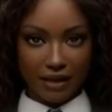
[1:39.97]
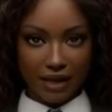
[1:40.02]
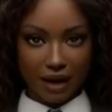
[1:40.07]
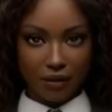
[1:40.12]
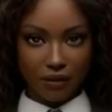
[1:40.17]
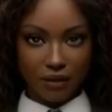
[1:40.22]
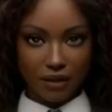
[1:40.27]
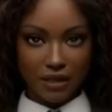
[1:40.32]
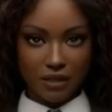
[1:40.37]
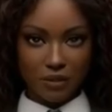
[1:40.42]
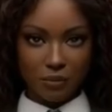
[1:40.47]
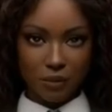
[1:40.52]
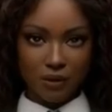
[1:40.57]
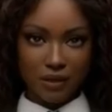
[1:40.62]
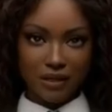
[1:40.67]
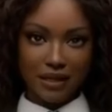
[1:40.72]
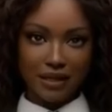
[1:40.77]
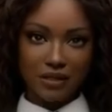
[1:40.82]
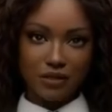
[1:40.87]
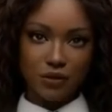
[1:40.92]
Now let's
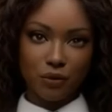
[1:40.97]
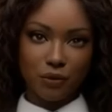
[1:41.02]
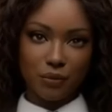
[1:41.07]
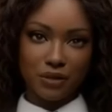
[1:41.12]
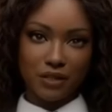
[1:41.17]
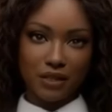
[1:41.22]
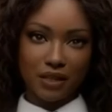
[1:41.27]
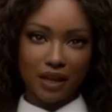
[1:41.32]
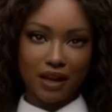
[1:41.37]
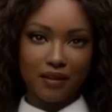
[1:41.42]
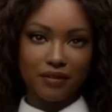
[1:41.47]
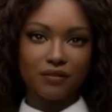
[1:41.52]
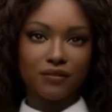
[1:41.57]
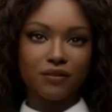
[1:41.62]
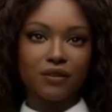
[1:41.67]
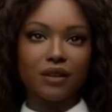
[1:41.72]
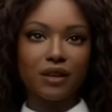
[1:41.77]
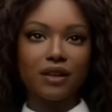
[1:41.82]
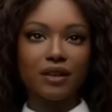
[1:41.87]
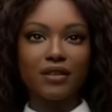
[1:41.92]
bring that script to life.
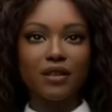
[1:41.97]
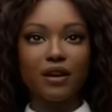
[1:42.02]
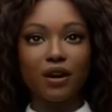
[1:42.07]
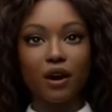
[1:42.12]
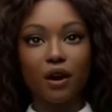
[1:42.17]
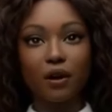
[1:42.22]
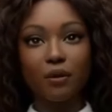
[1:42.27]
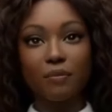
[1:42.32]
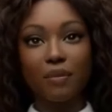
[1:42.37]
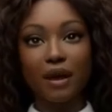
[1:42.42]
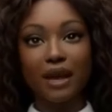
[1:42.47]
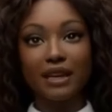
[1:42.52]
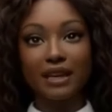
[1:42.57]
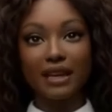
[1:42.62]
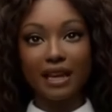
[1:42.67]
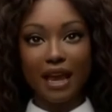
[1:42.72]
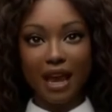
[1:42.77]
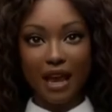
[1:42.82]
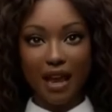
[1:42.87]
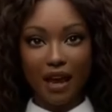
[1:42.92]
There are
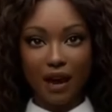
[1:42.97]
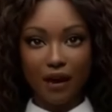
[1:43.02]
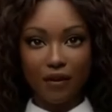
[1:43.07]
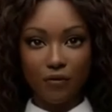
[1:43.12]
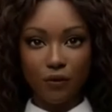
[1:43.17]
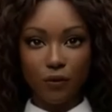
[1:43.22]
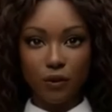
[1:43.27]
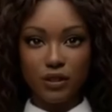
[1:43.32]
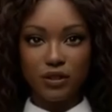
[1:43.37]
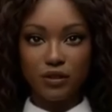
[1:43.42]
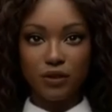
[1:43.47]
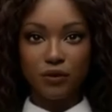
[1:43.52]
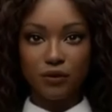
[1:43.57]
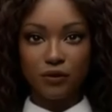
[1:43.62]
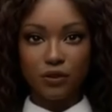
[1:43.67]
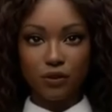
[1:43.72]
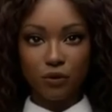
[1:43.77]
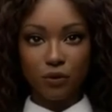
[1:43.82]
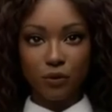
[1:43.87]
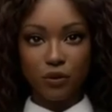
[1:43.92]
many AI
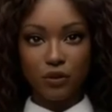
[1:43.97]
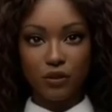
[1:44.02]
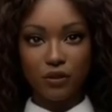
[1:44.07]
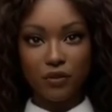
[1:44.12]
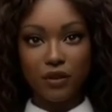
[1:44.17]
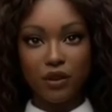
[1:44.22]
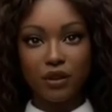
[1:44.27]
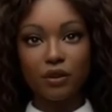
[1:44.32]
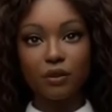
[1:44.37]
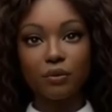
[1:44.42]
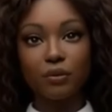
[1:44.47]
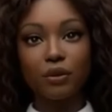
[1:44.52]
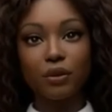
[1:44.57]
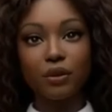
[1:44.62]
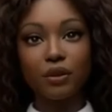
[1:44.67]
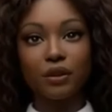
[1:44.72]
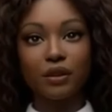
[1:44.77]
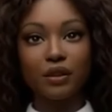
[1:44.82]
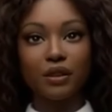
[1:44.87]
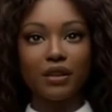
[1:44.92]
voiceover tools
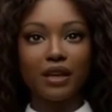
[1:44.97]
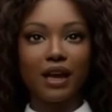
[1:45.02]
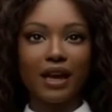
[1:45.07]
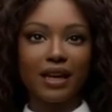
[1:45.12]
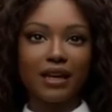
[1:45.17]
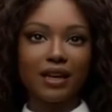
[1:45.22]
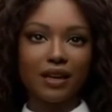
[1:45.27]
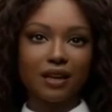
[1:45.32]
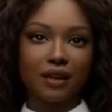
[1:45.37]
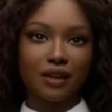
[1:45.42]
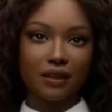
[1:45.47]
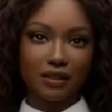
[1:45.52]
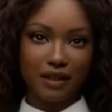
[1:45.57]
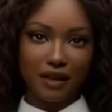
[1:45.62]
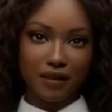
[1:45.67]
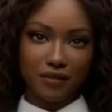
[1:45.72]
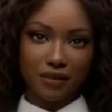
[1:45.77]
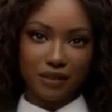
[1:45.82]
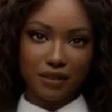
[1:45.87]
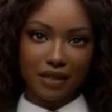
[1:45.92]
available, like
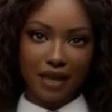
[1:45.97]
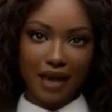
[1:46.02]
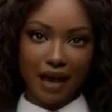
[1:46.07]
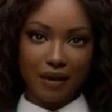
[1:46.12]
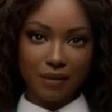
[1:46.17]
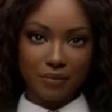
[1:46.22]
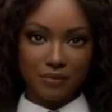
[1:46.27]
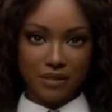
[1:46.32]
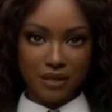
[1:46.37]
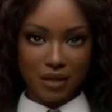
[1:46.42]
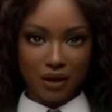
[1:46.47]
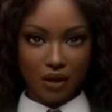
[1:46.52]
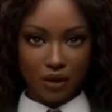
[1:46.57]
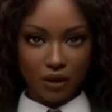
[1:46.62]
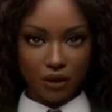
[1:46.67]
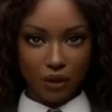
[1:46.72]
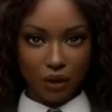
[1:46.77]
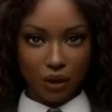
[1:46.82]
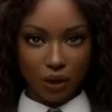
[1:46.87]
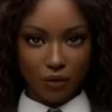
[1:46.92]
11 Labs,
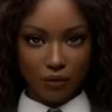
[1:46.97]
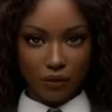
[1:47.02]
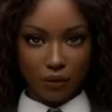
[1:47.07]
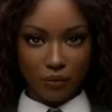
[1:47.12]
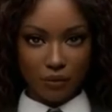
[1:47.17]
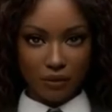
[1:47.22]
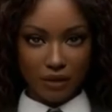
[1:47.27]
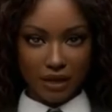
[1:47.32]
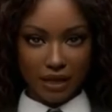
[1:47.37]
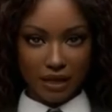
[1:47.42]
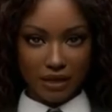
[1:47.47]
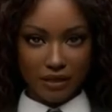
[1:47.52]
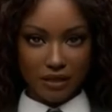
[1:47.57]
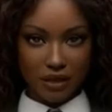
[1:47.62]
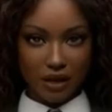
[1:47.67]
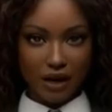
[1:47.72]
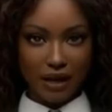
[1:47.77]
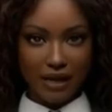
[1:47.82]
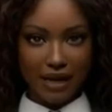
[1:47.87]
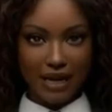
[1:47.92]
Lovoplay.ht
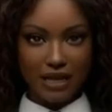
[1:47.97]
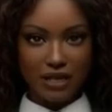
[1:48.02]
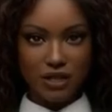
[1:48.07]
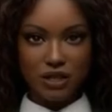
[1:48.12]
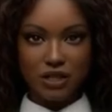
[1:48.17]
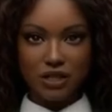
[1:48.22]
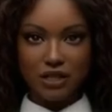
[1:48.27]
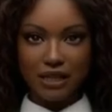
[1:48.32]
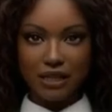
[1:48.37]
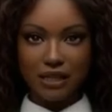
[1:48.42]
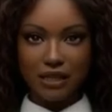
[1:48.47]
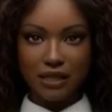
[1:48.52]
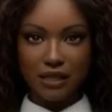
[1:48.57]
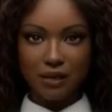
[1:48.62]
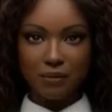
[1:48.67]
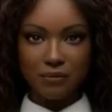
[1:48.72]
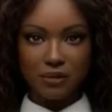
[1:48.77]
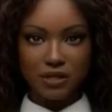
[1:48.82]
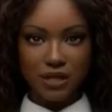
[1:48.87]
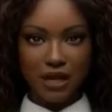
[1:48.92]

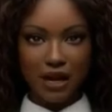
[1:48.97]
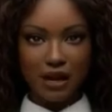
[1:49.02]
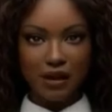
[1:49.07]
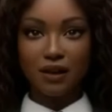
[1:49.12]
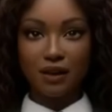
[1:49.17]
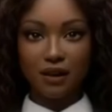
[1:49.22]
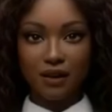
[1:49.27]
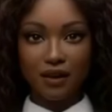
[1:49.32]
Clipchamp.